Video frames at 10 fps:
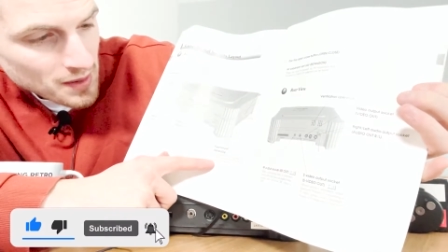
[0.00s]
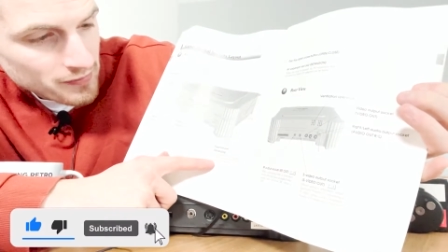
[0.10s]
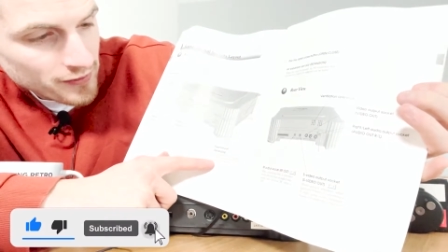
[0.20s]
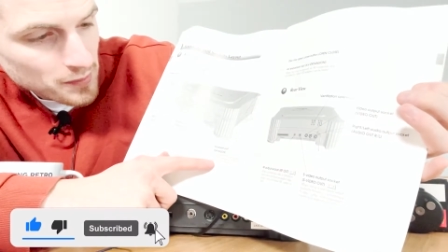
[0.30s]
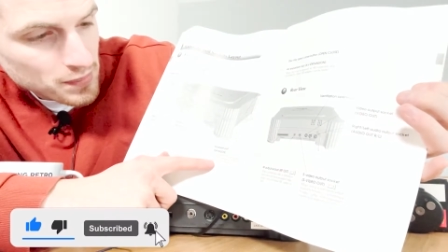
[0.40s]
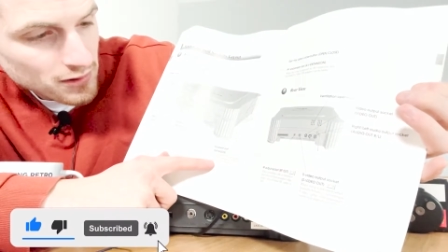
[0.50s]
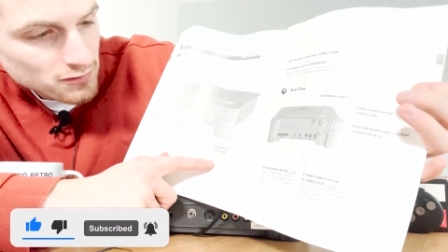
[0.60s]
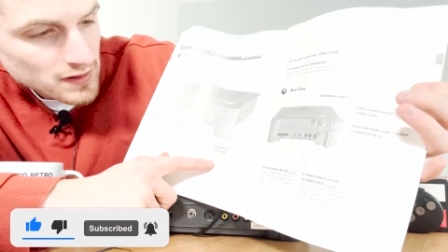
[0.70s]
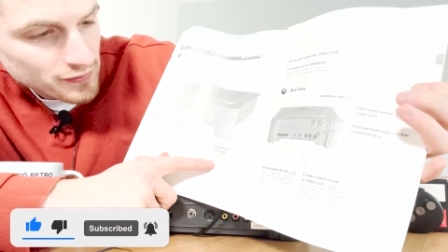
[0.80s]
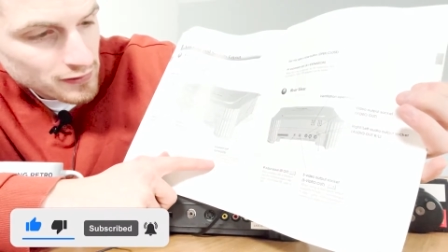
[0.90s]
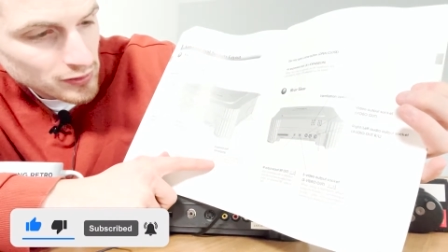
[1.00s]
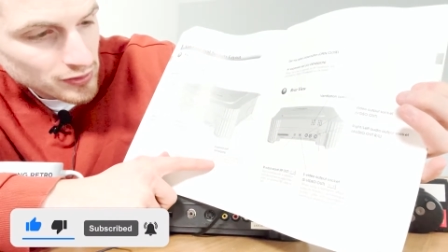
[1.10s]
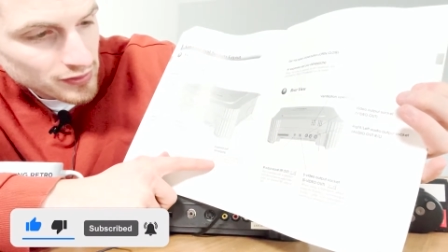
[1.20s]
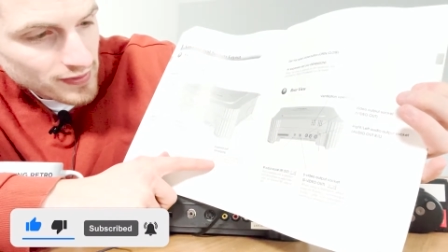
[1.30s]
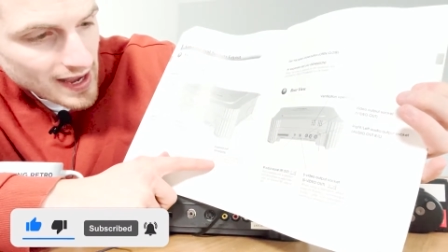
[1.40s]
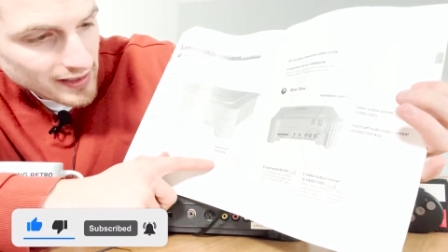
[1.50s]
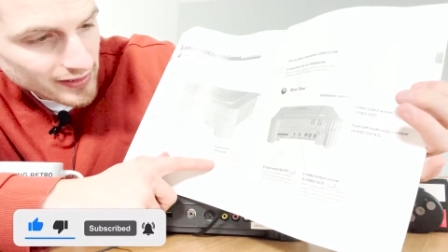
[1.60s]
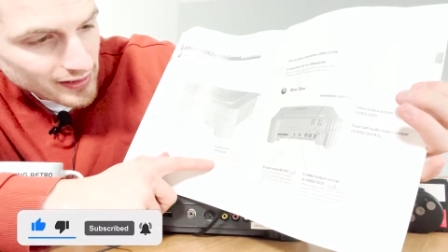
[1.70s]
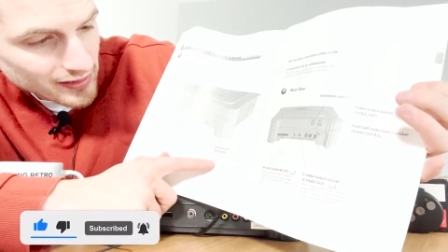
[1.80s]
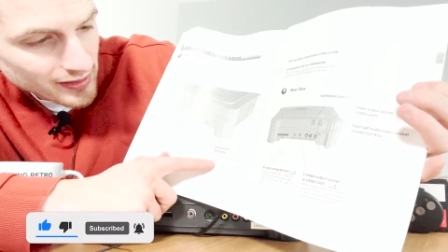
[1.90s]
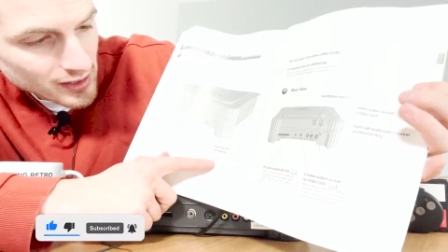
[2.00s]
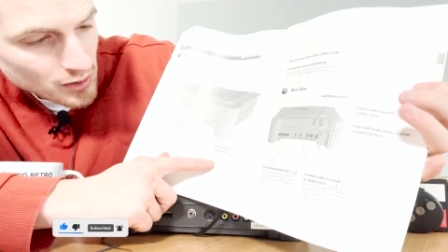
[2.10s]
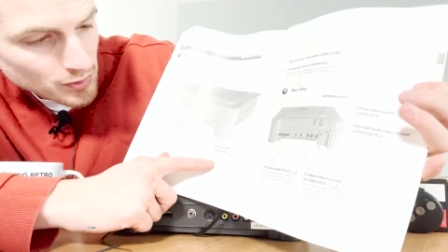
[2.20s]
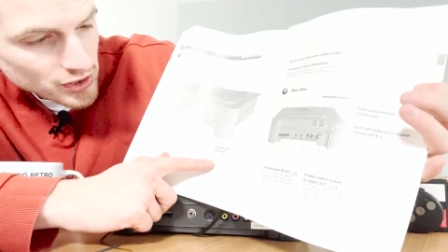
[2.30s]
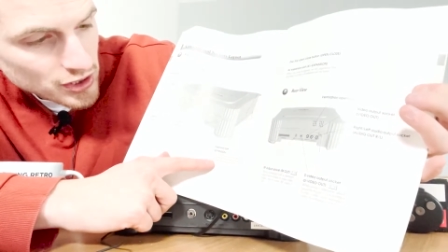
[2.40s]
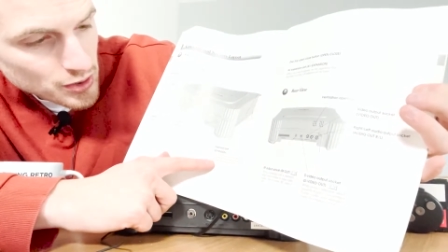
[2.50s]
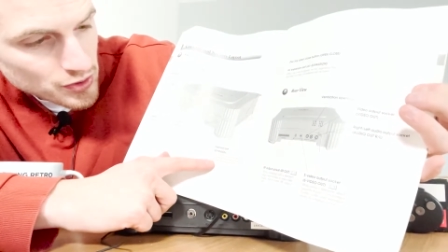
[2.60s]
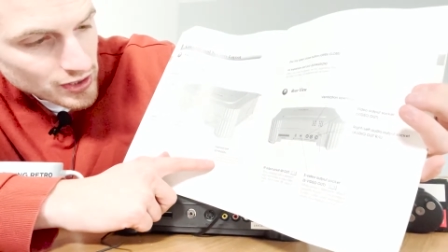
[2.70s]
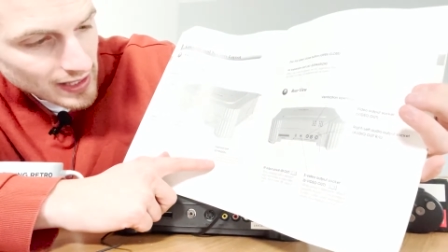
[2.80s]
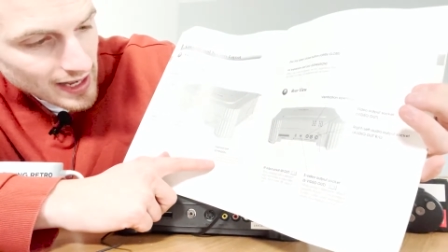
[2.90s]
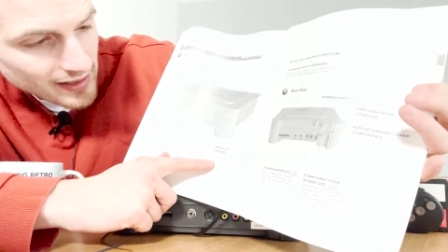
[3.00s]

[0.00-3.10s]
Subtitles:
for peripheral devices which utilize